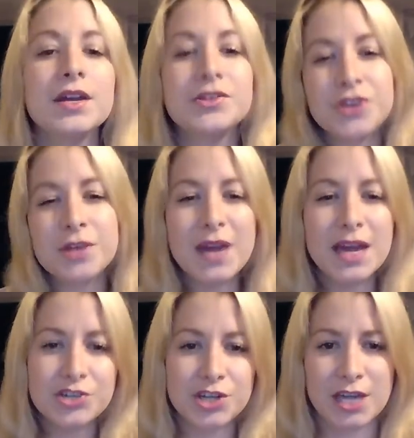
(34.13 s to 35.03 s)
During my
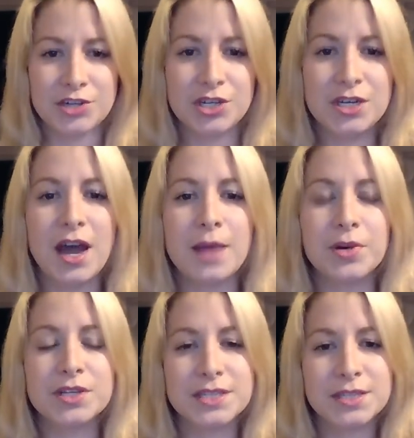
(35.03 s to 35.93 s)
education, I
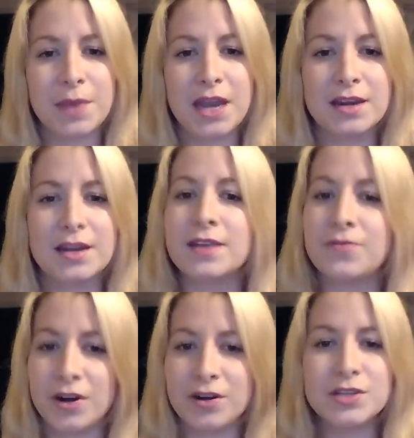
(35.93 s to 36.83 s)
participated in
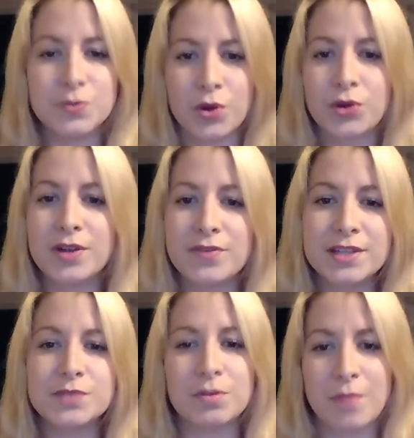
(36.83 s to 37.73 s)
various Rotary
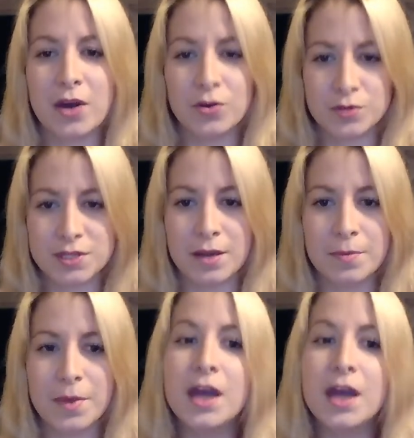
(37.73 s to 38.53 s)
events with my host club,